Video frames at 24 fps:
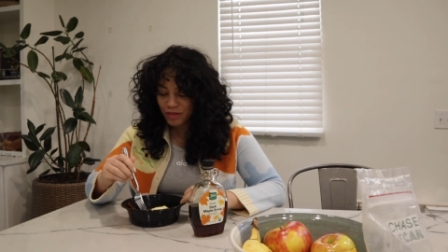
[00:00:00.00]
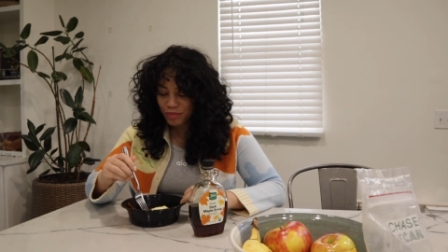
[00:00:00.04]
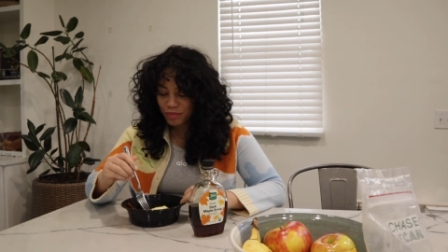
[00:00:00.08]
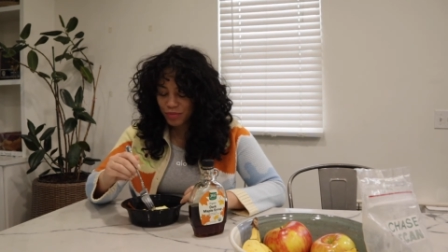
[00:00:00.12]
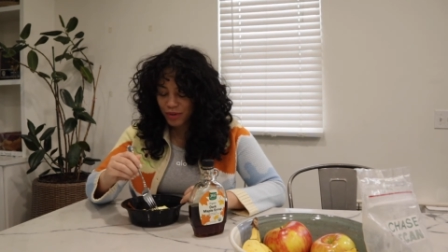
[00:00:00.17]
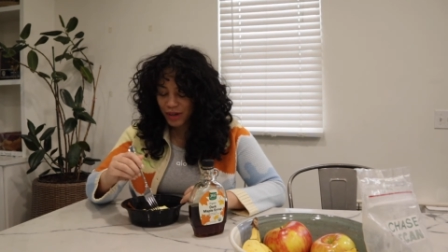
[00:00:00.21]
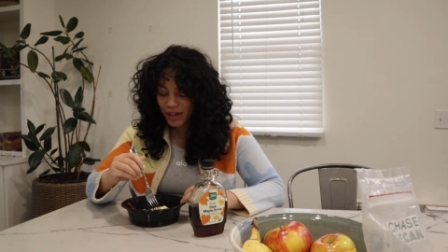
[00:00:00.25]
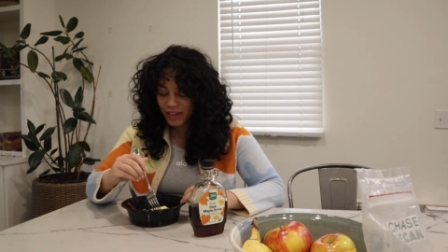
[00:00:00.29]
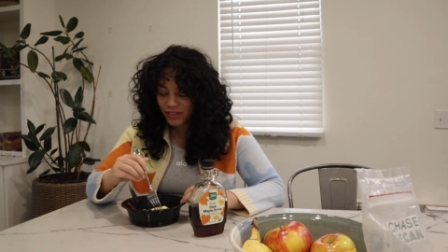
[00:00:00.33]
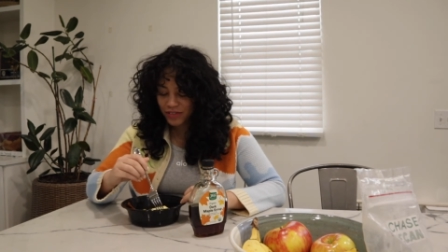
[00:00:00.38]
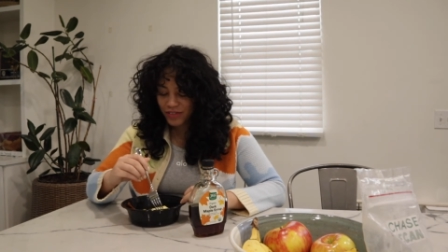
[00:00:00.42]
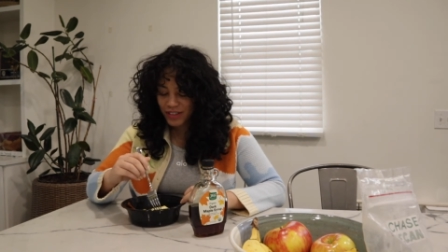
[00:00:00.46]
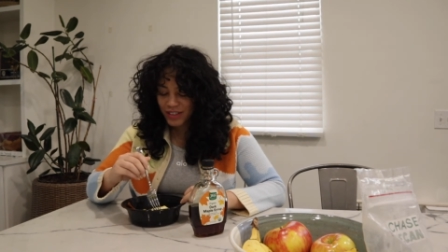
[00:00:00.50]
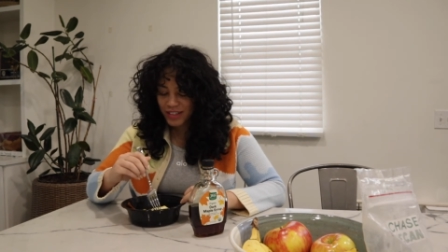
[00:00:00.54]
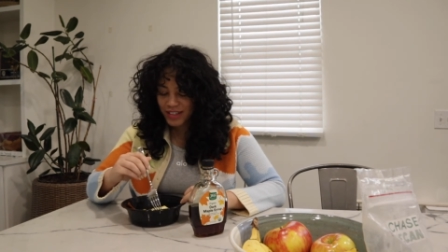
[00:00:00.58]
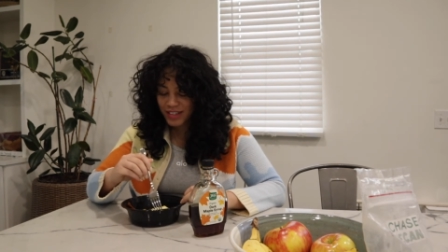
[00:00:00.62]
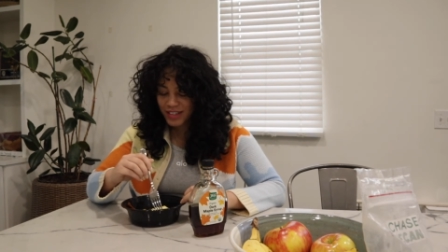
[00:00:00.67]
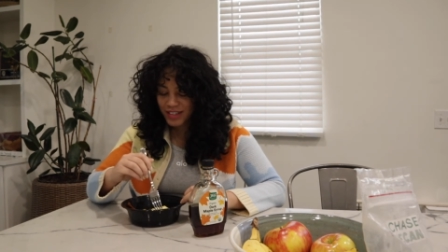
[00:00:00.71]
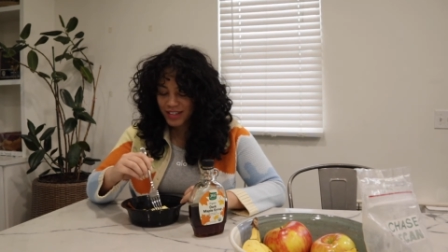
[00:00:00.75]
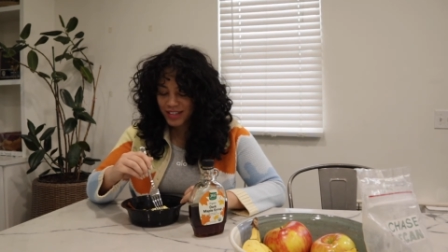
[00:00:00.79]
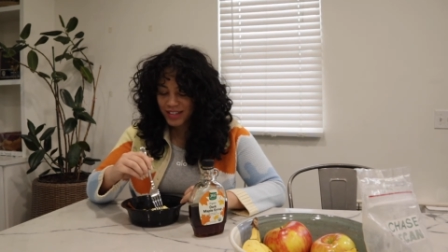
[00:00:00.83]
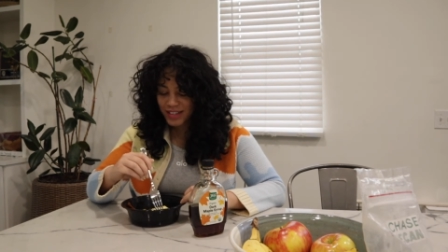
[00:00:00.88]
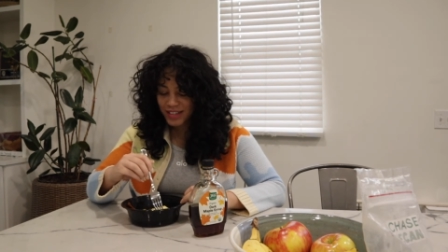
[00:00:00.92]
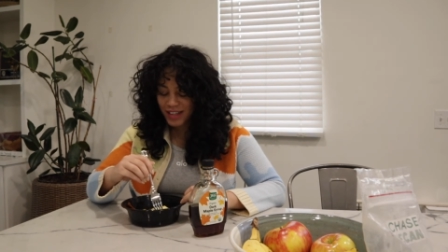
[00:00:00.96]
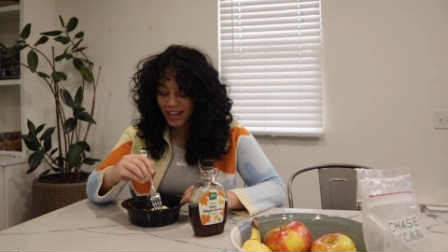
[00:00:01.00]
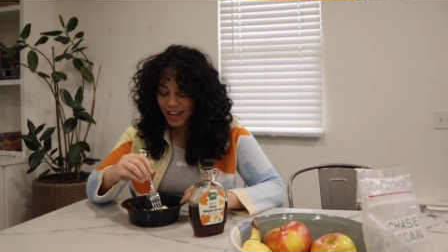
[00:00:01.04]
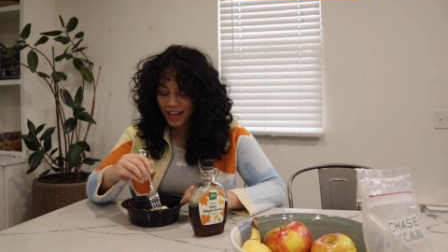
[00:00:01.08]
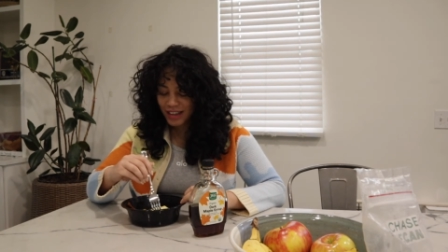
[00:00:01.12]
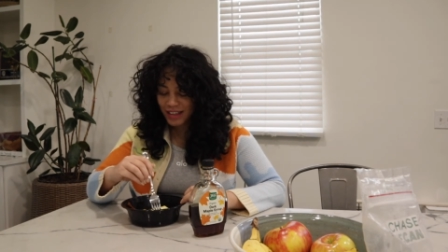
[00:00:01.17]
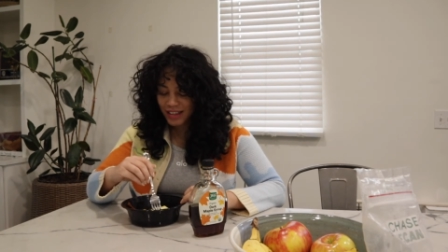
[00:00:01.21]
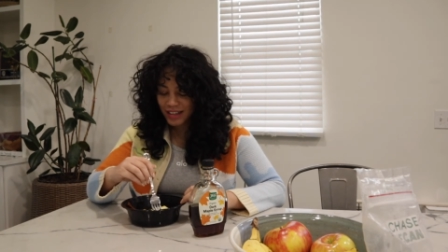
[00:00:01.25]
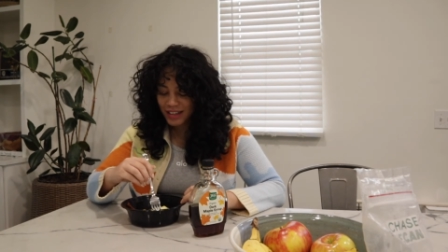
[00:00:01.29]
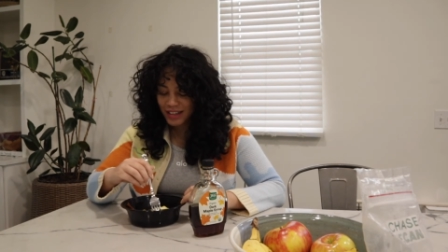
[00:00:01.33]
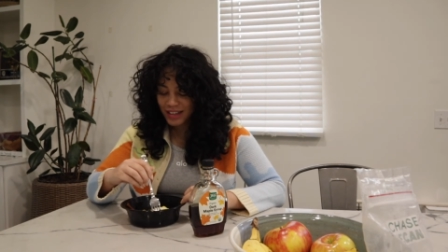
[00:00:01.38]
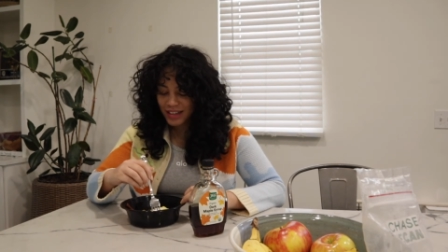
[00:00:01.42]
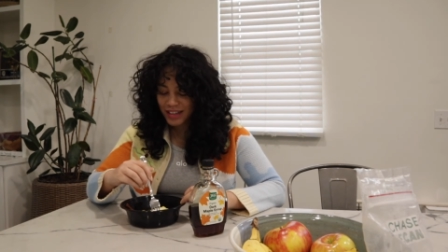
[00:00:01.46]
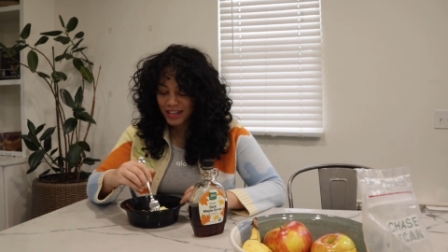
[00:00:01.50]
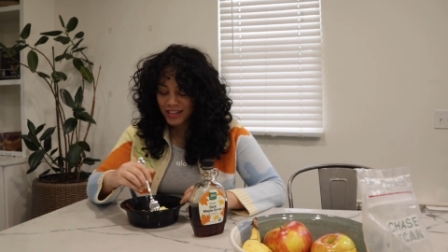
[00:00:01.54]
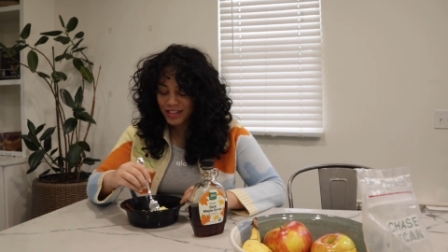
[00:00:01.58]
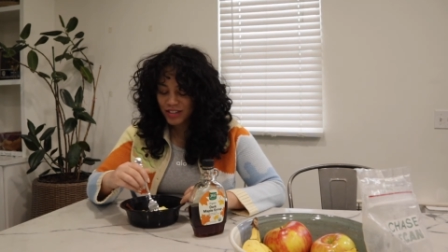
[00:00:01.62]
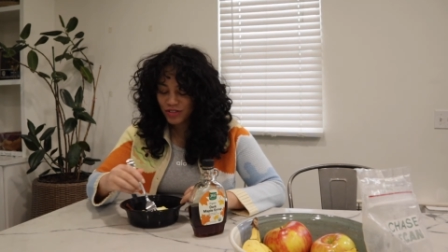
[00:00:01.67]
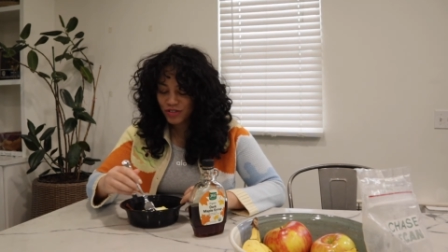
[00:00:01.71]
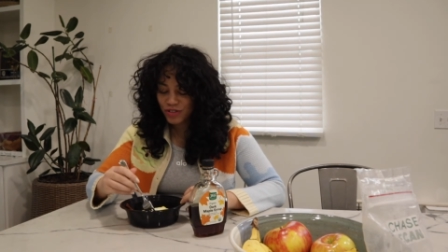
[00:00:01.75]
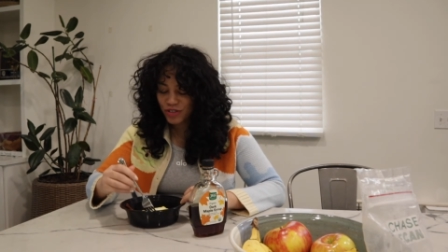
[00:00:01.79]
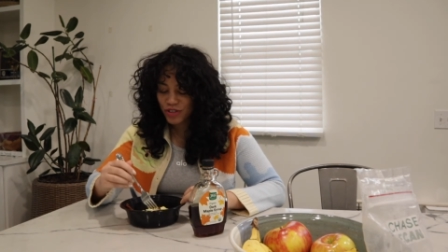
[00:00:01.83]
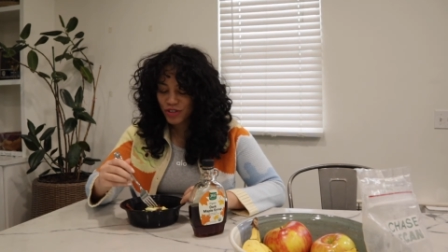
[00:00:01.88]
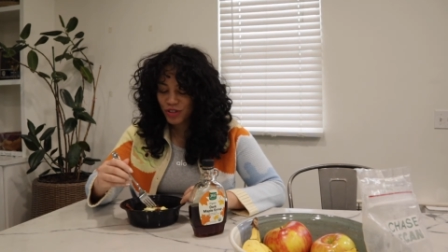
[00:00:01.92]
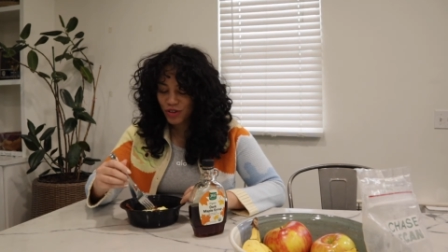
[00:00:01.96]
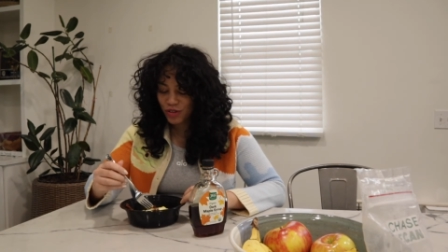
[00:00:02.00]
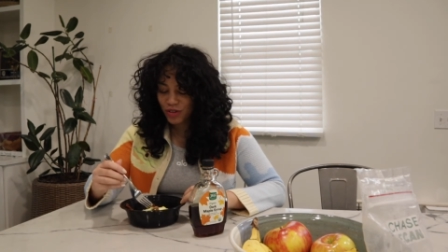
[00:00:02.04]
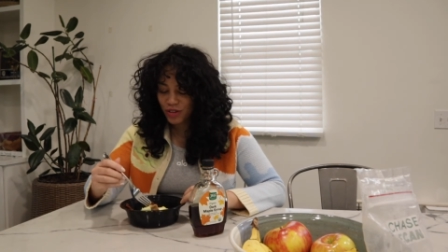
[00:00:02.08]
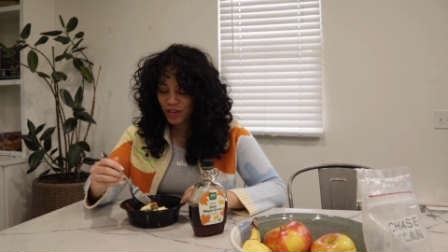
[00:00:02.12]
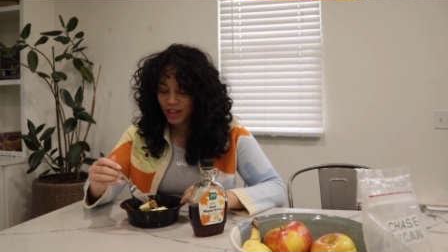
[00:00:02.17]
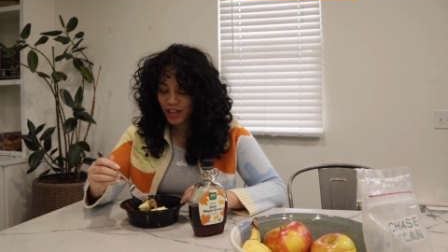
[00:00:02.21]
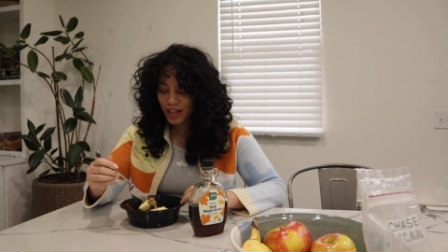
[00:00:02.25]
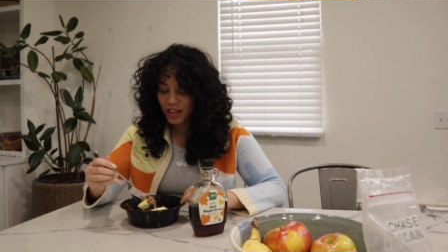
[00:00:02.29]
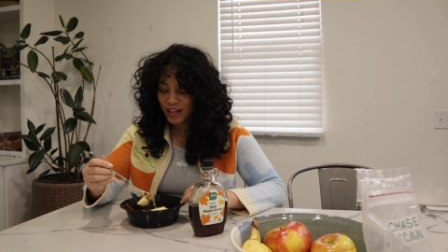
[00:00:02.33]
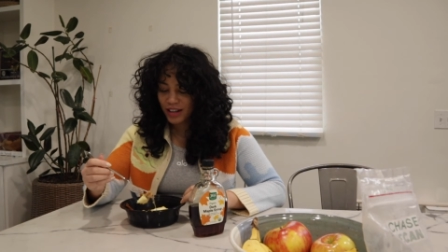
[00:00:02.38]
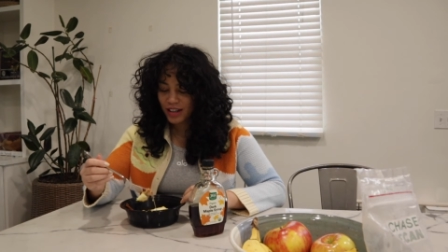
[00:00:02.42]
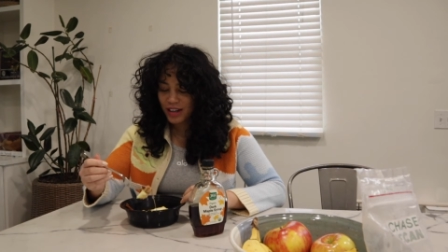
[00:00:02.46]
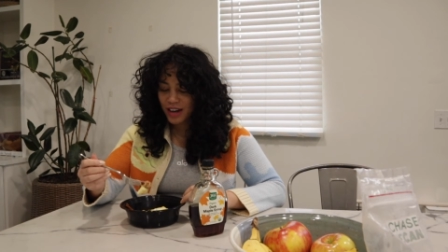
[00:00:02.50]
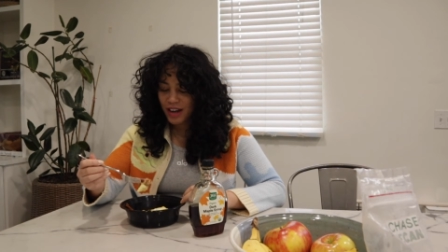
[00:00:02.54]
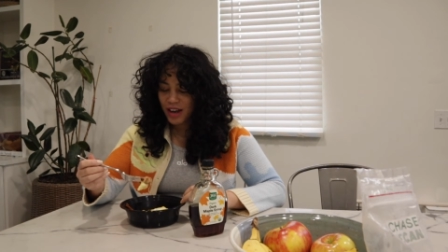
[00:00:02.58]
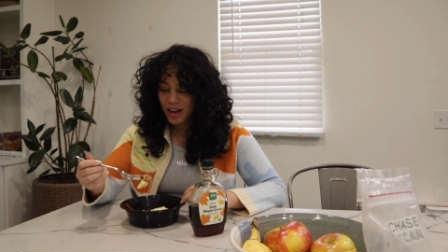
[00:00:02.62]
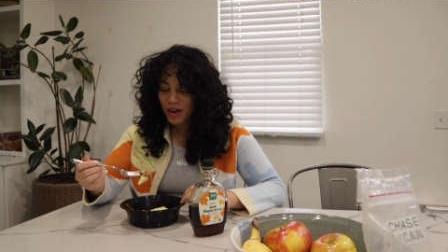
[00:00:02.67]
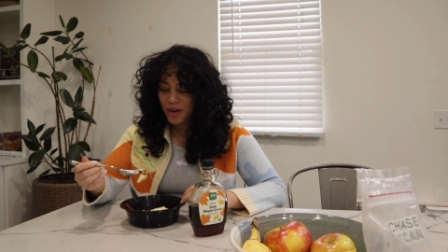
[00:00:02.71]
Breakfasts like these are so good.